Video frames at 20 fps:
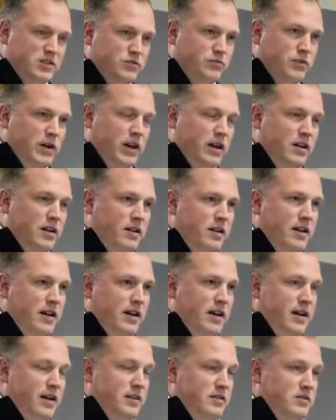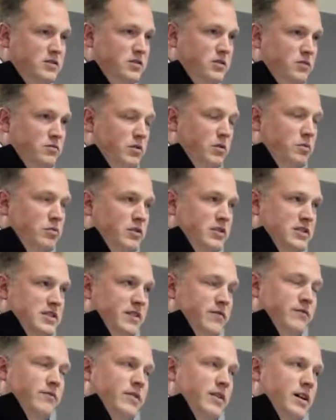rated as
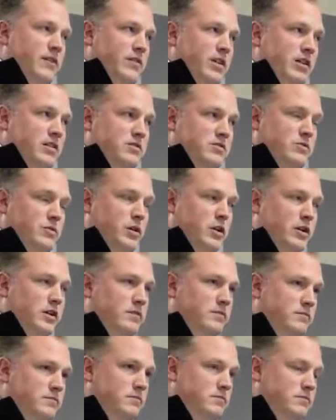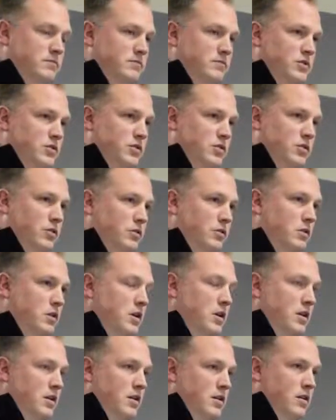3.75 gallons of water. So
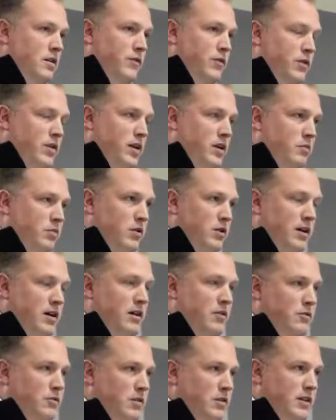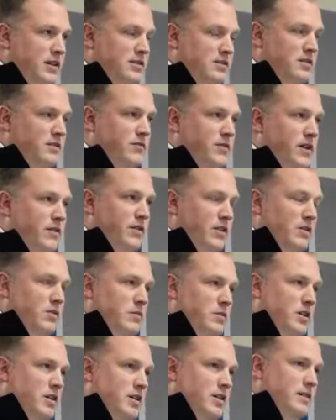if you can't put it out with less than a 5-gallon
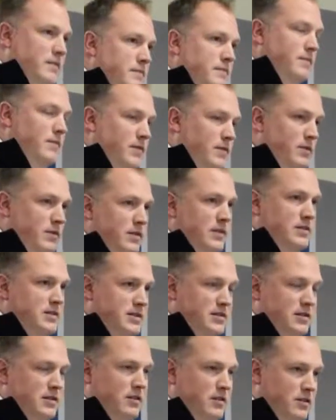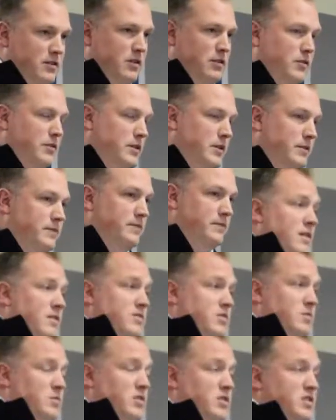bucket, this isn't going to do it. If
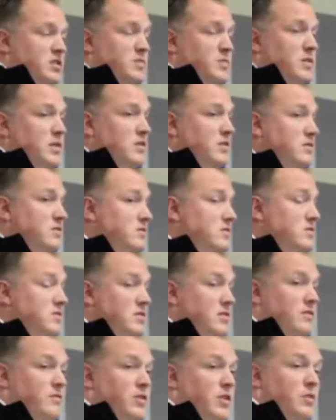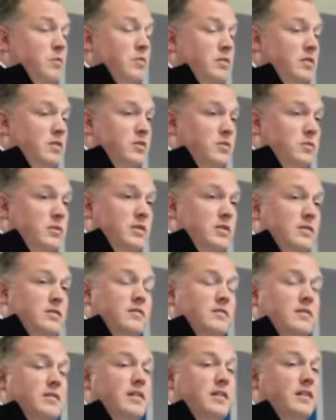somebody spills a flammable liquid,
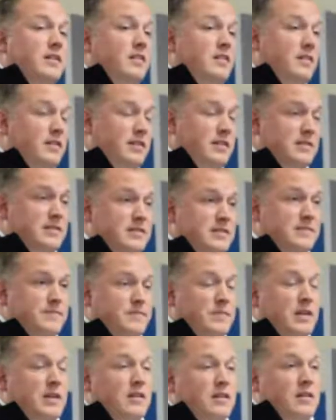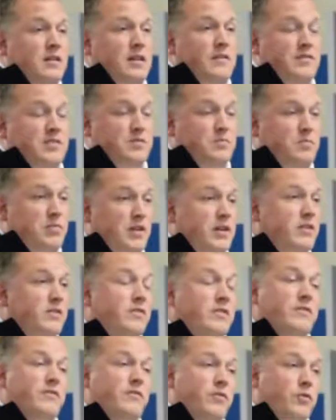it ignites. If it's bigger
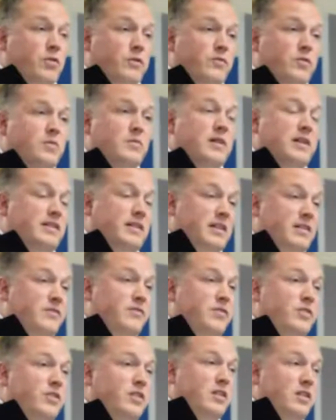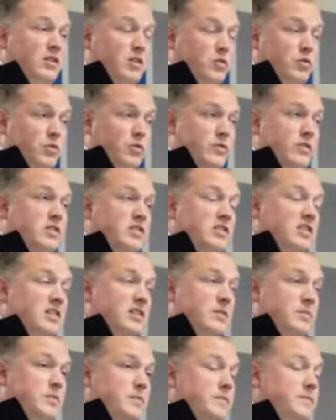than 4 foot by 10 foot and a 1/4 inch deep,